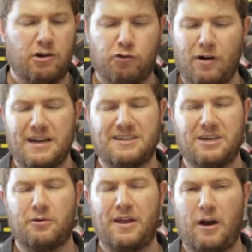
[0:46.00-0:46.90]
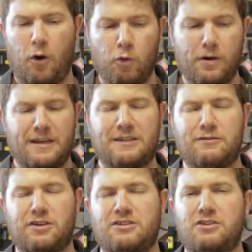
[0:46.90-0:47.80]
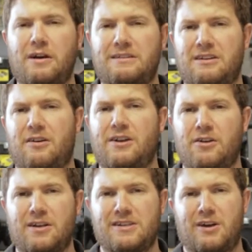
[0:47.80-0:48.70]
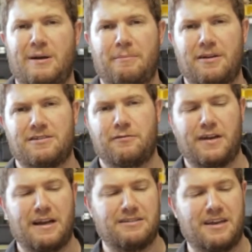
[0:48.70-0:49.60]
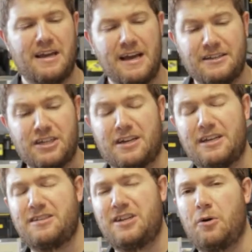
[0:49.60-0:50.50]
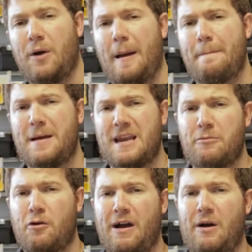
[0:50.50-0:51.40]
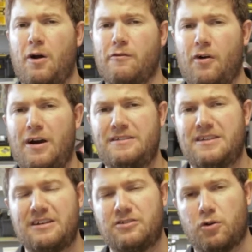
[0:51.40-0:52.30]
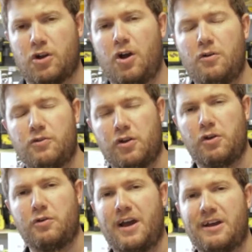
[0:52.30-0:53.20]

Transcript: Great deal there. All of this for just $99.99 plus the VAT. Check this deal and many more out over its.co.uk